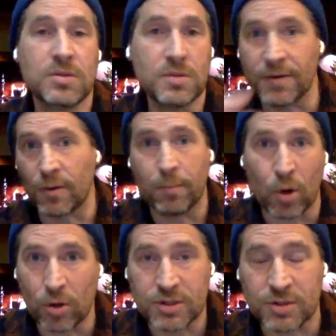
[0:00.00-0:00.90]
different
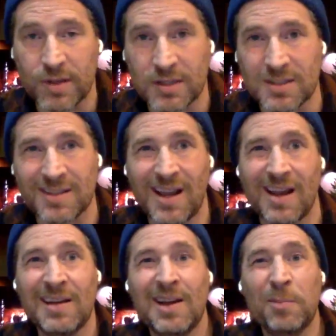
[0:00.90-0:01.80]
perks or things like
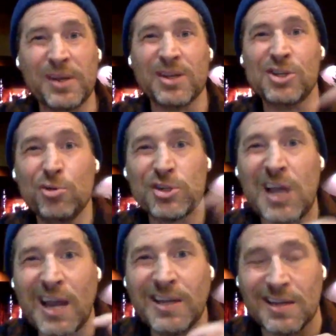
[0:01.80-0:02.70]
that, because you
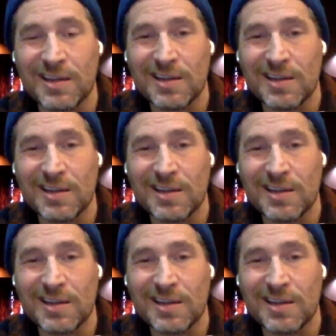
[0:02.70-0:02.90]
signed it.